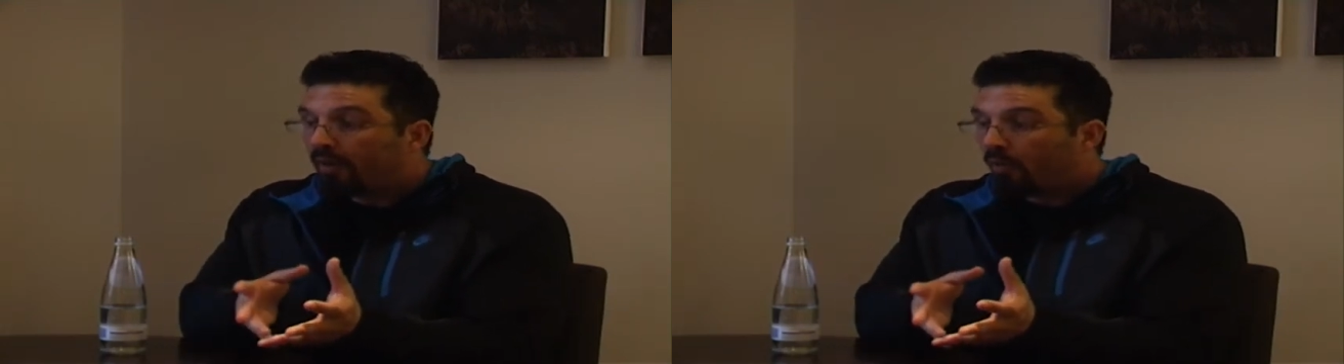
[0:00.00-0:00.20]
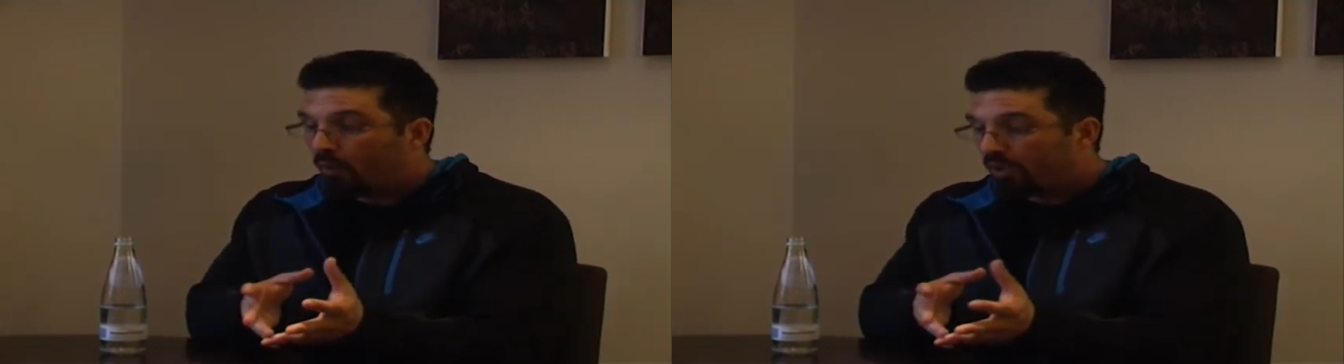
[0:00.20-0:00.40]

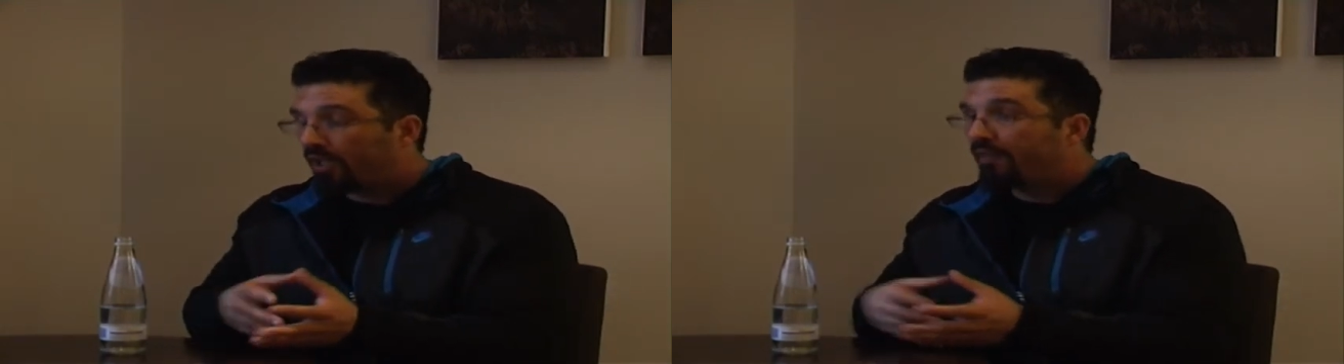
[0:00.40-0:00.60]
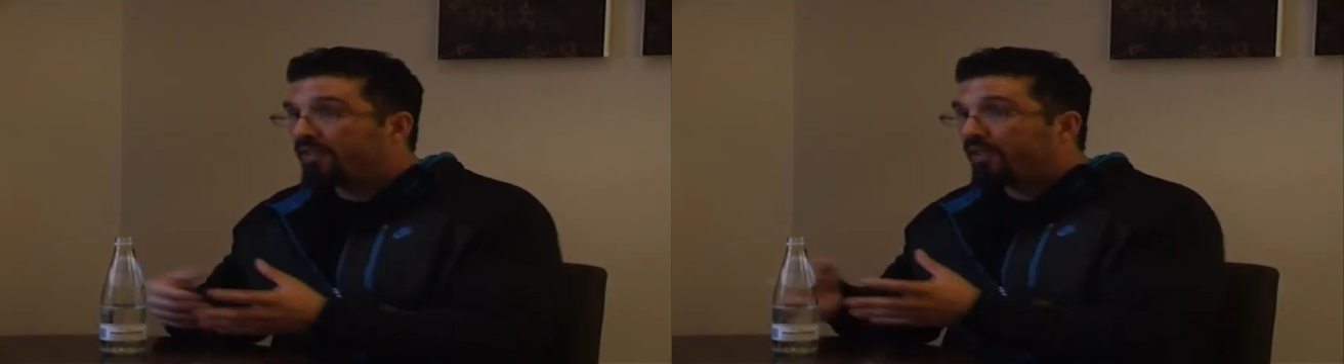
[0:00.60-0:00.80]
which
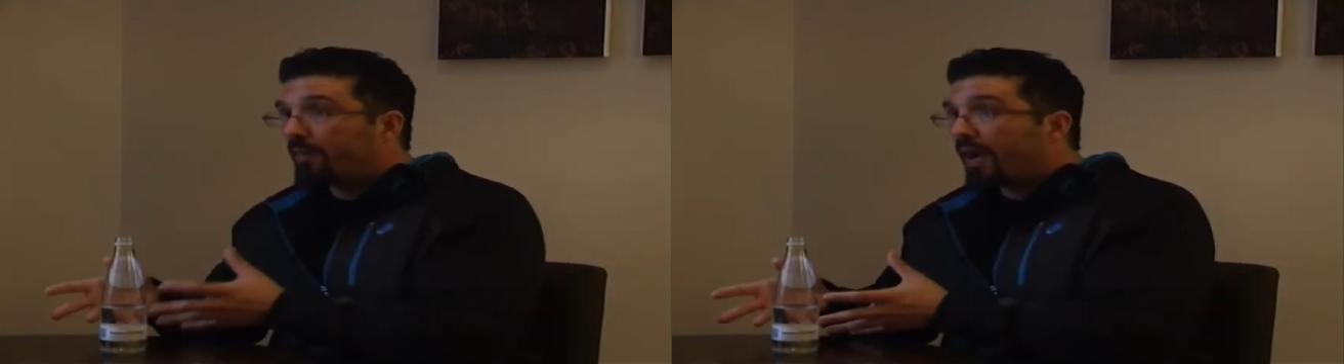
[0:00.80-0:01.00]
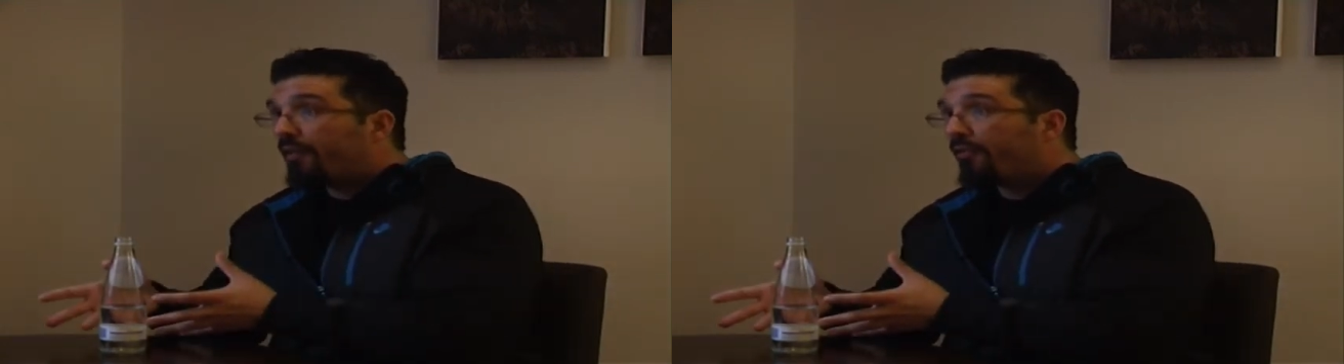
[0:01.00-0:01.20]
lives in the
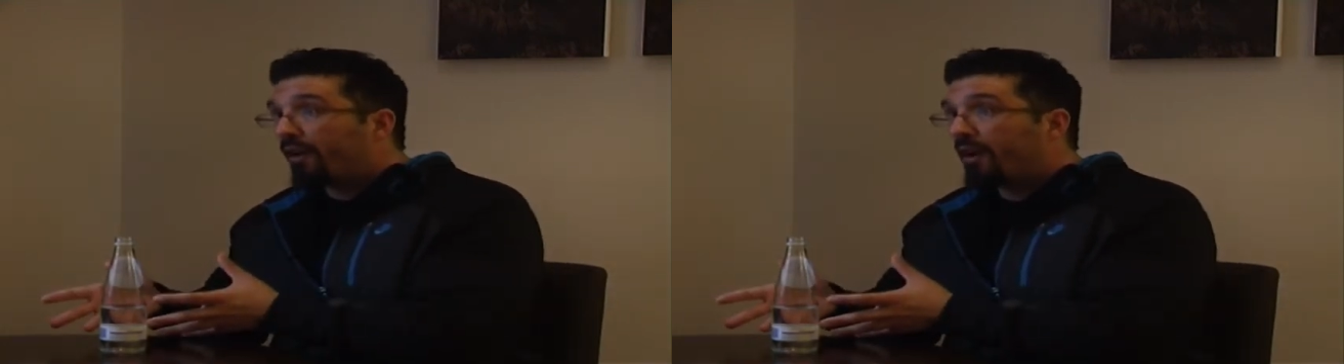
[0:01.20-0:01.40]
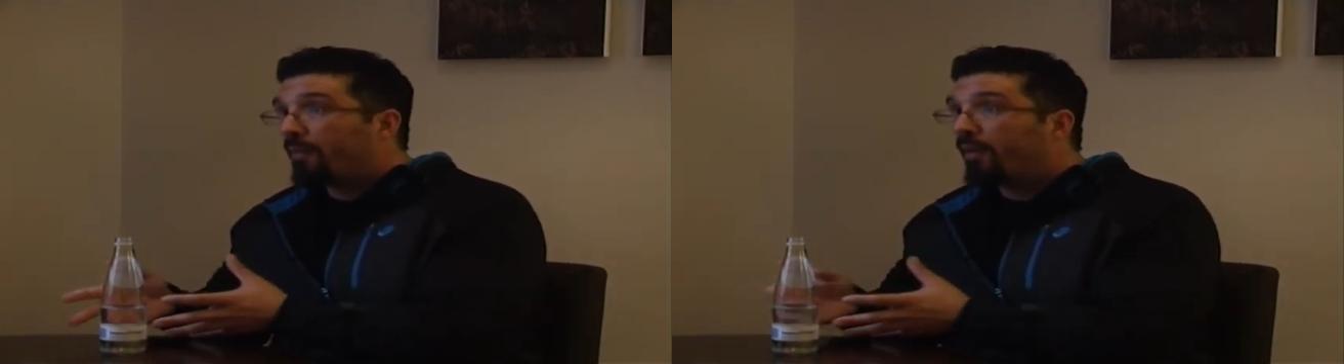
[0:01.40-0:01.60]

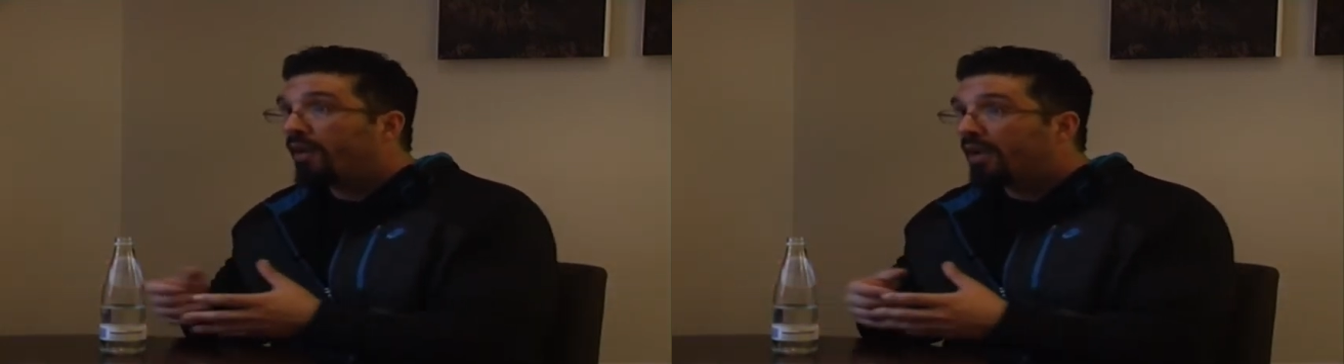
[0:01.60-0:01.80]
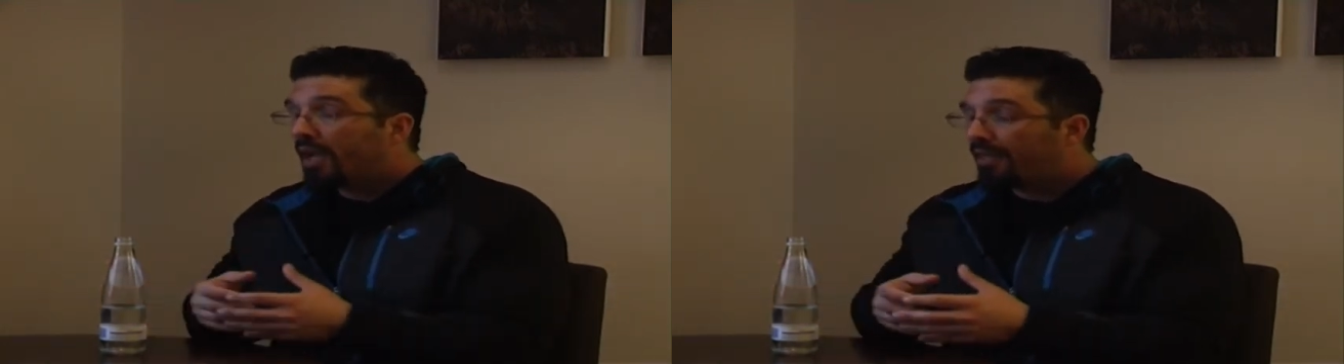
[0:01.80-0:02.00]
mainframe.
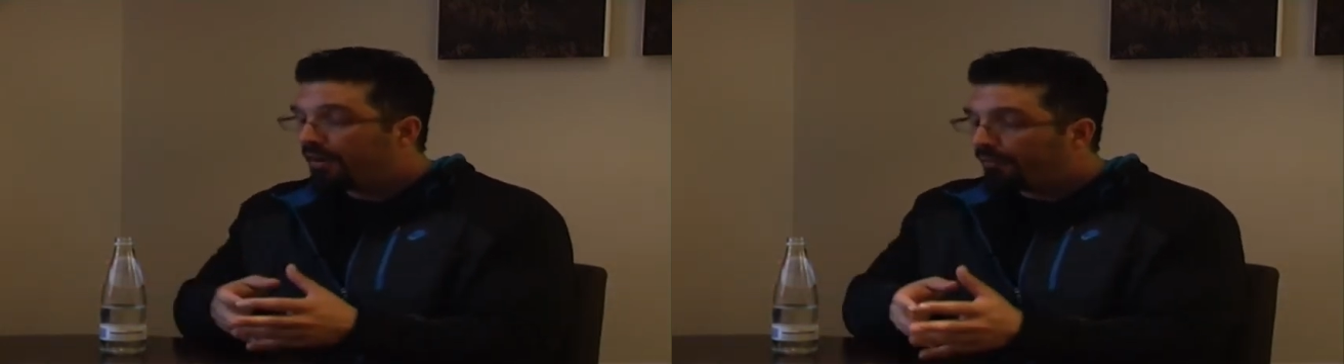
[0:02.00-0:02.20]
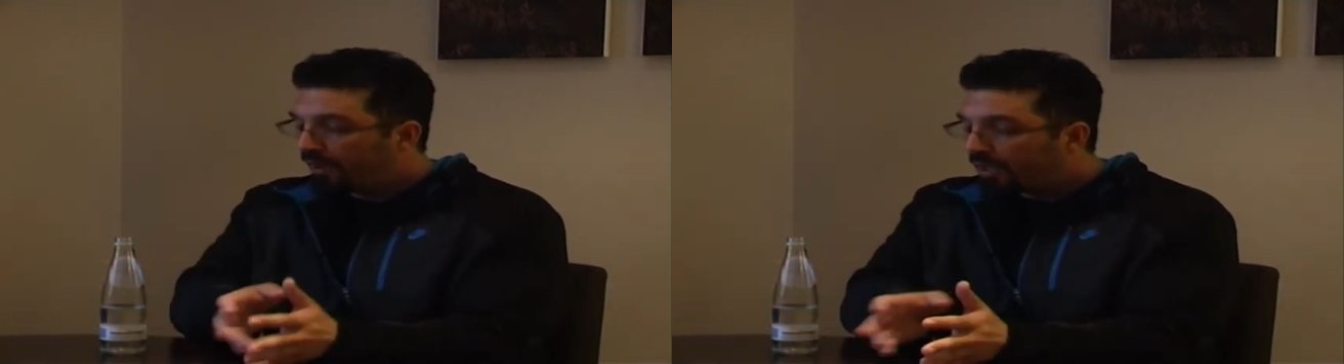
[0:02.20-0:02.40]
And then
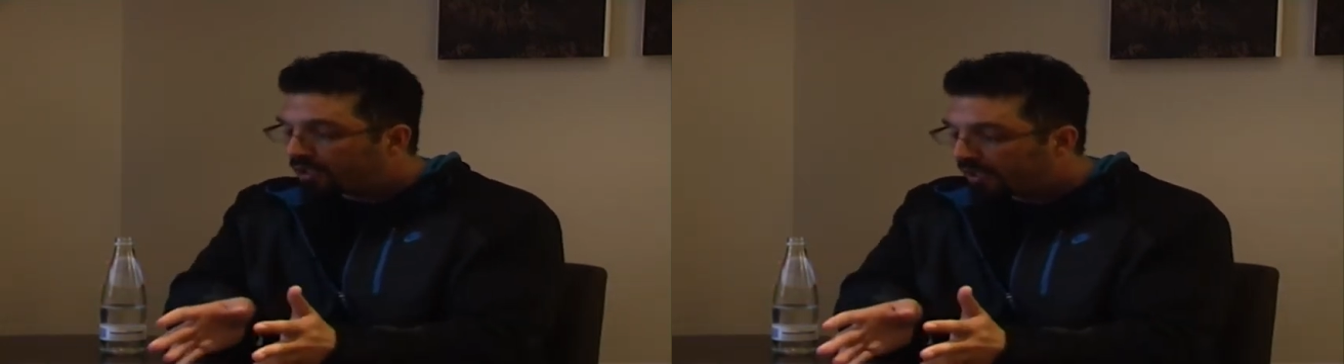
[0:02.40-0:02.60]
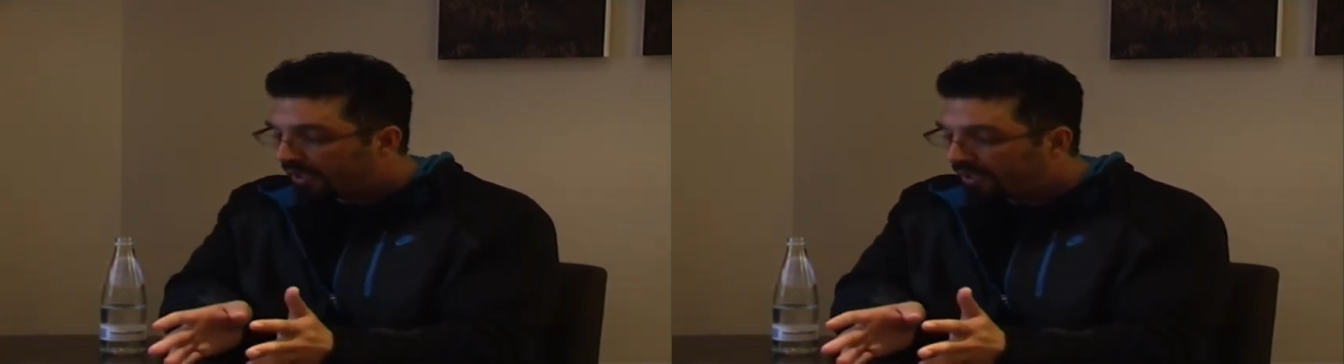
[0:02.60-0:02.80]

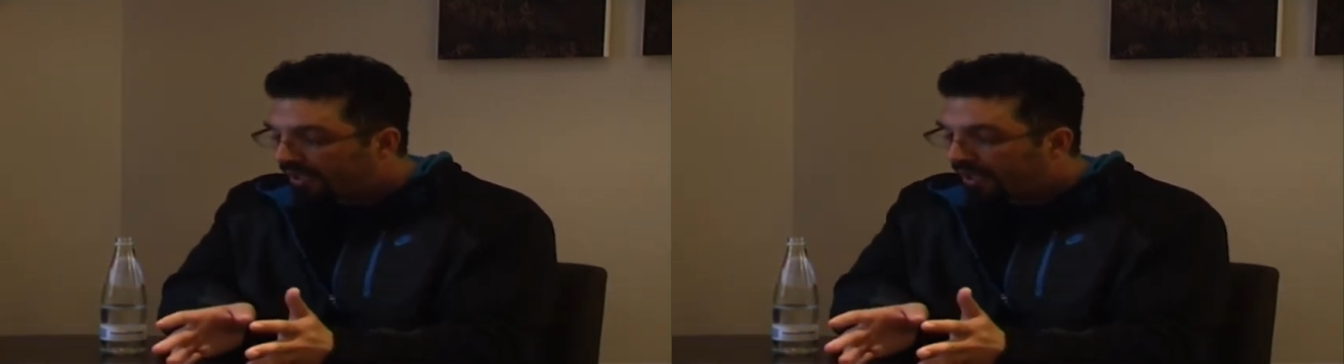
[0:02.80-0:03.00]
eventually